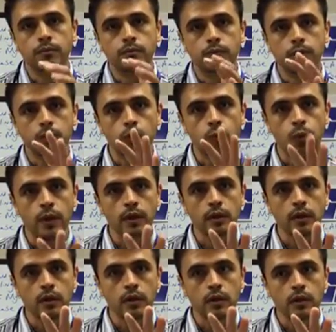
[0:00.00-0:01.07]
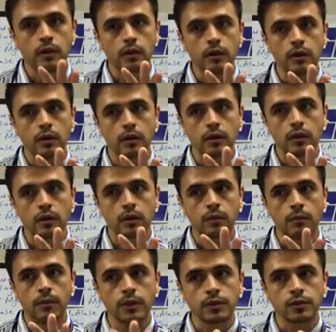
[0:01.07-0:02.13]
But when the
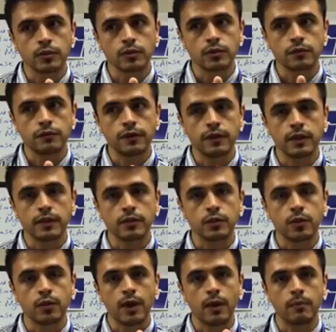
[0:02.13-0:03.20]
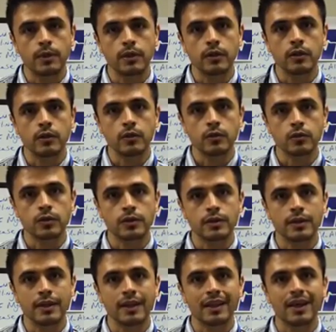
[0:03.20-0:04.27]
muscles feel as though they're not being
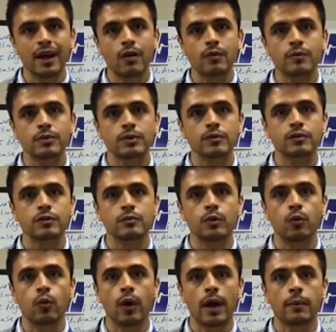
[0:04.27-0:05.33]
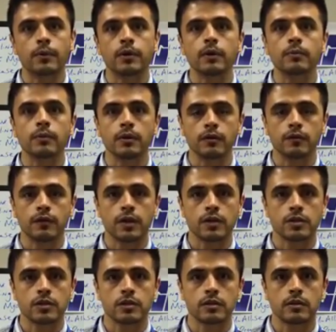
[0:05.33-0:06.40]
used, they allow themselves to be wrapped up in the
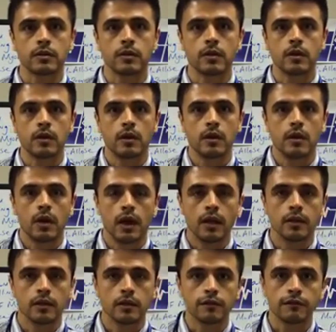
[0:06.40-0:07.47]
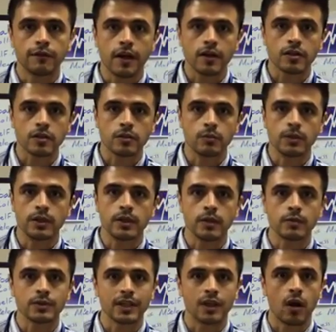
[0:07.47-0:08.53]
fascia. And then the fascia
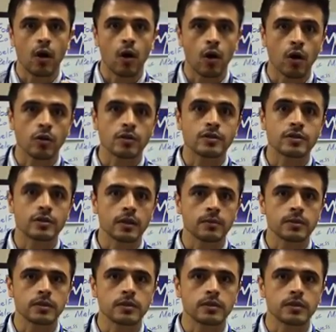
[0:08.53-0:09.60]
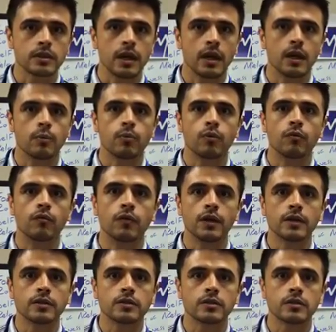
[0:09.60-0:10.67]
becomes like a hardened substance, and it
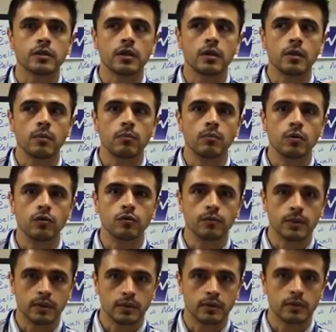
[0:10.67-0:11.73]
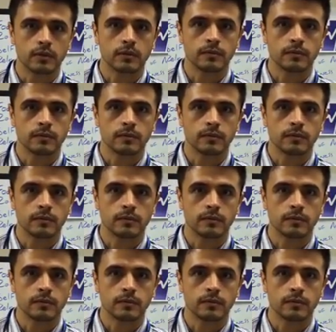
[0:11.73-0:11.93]
prevents movement.